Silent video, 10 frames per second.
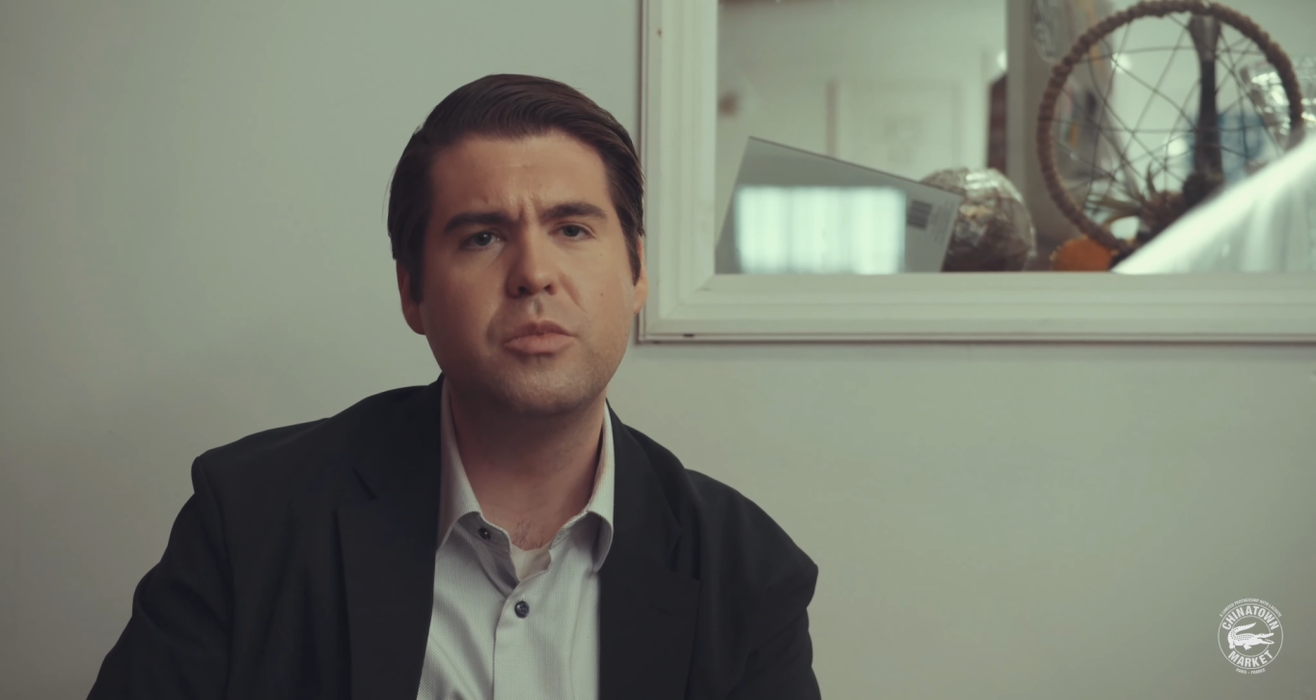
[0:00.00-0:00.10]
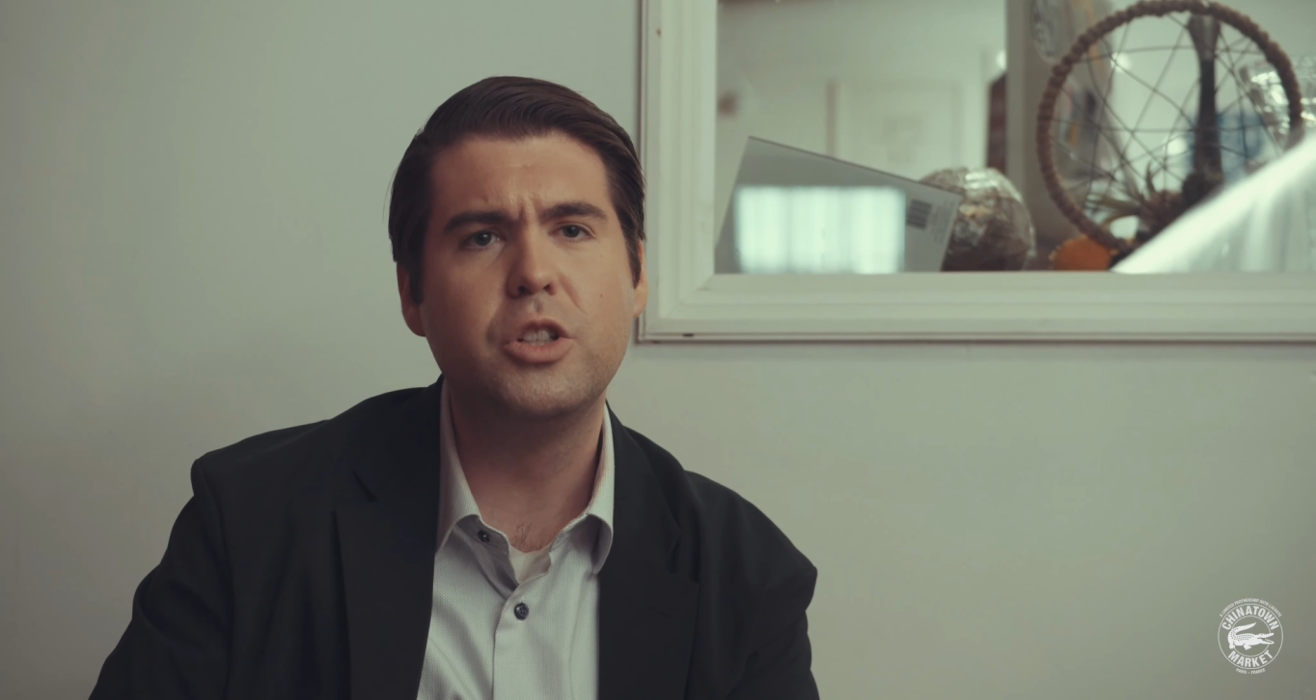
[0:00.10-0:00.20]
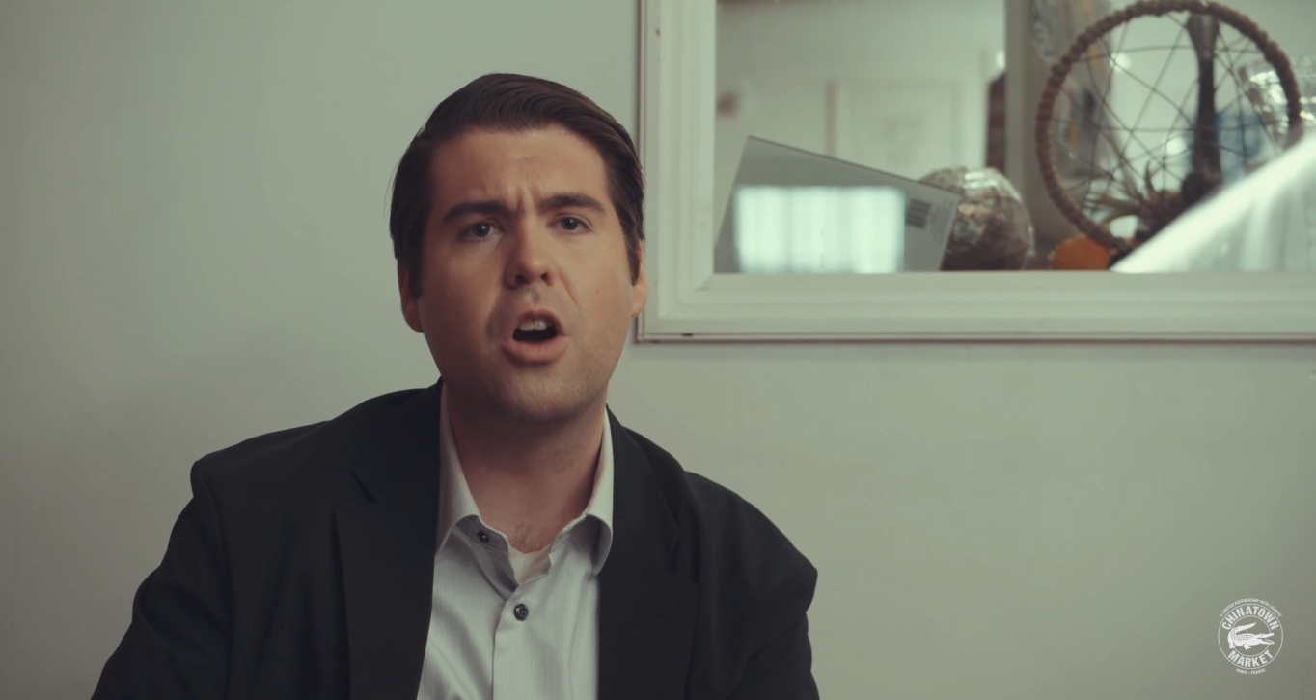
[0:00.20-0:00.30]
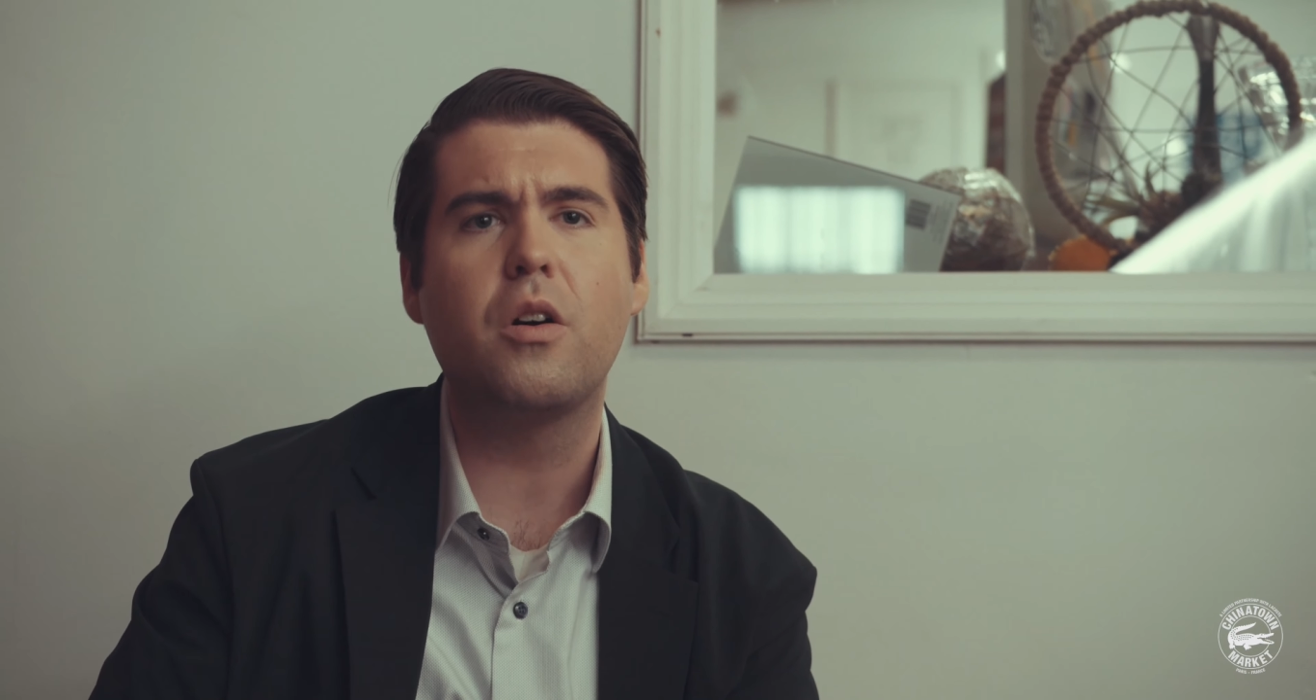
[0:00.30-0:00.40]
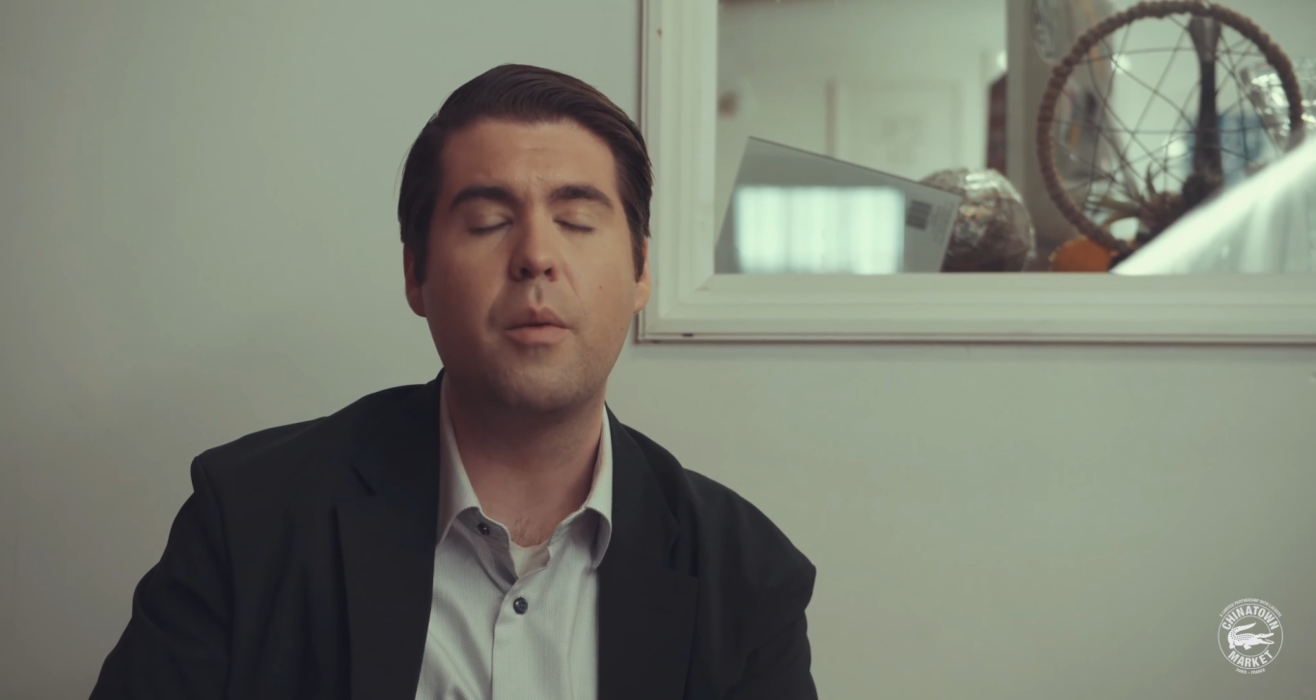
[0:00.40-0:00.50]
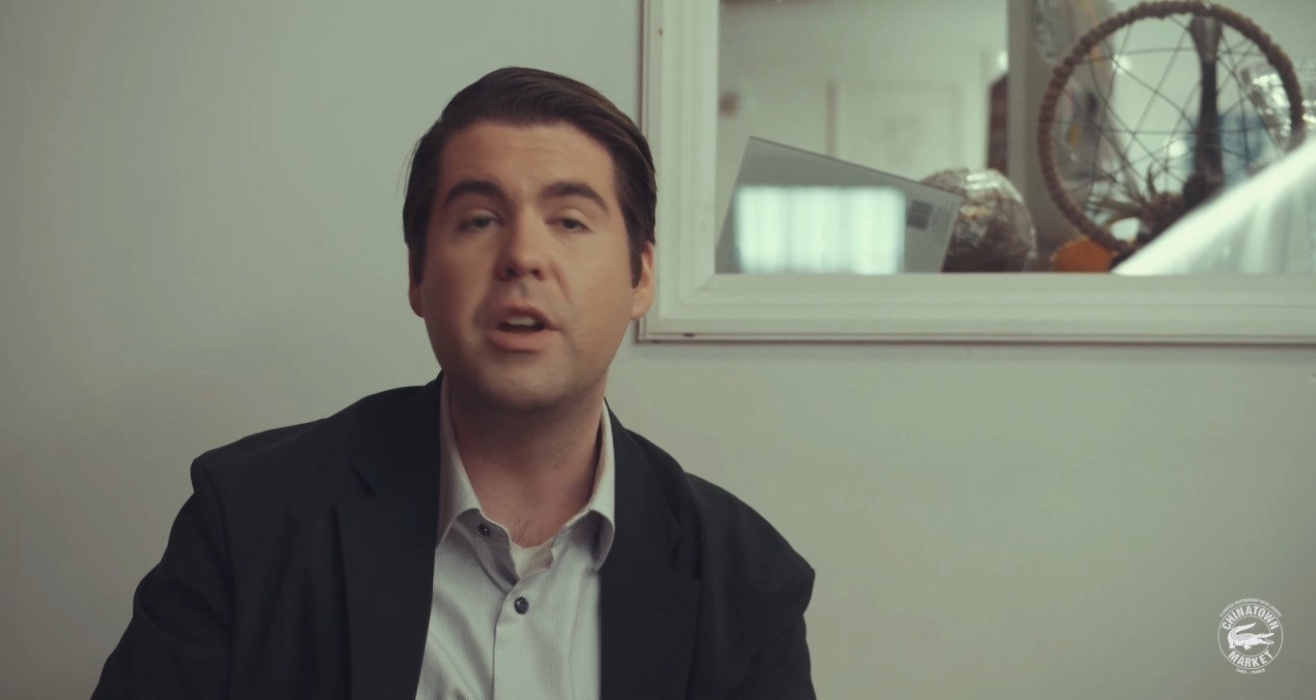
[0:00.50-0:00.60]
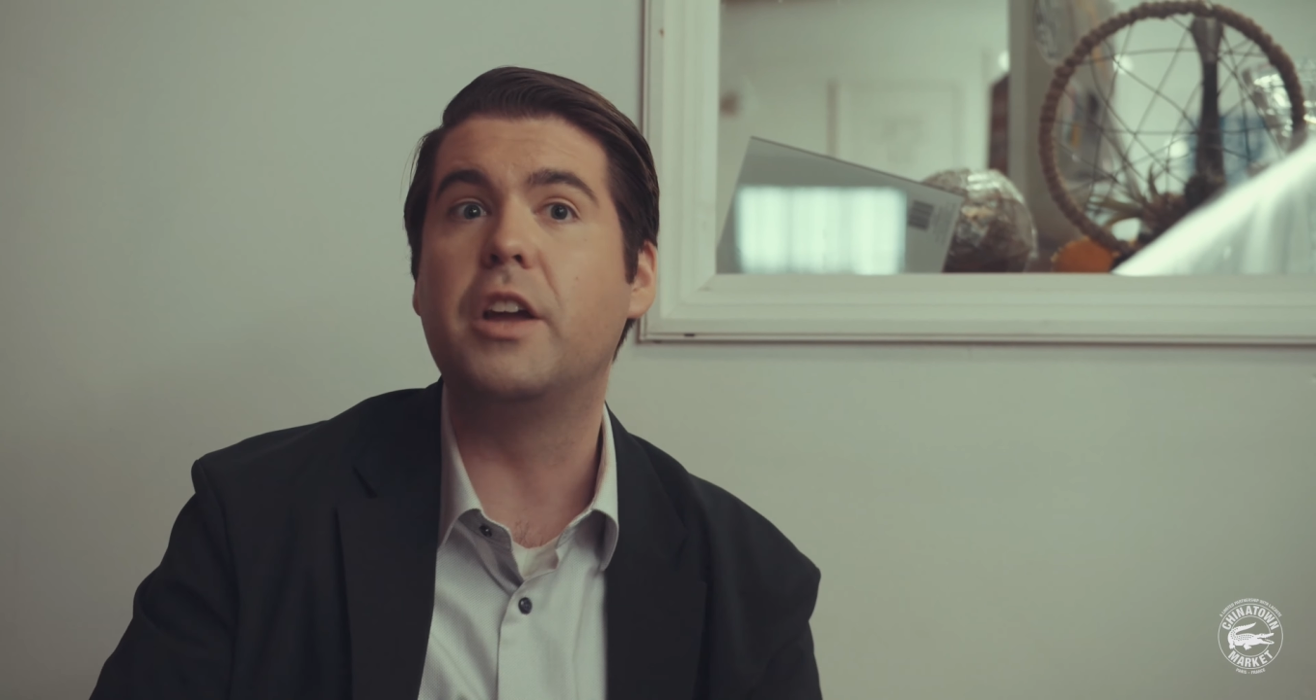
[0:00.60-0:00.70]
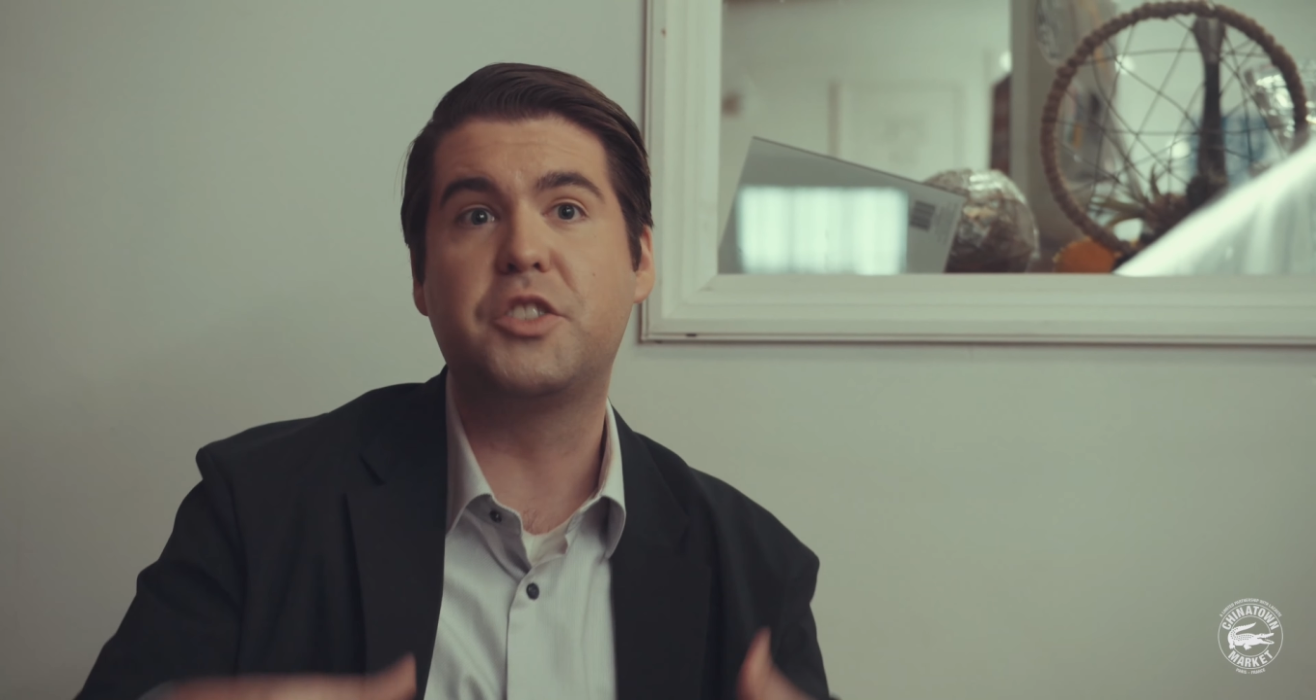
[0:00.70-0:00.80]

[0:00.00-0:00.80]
You know, I mean,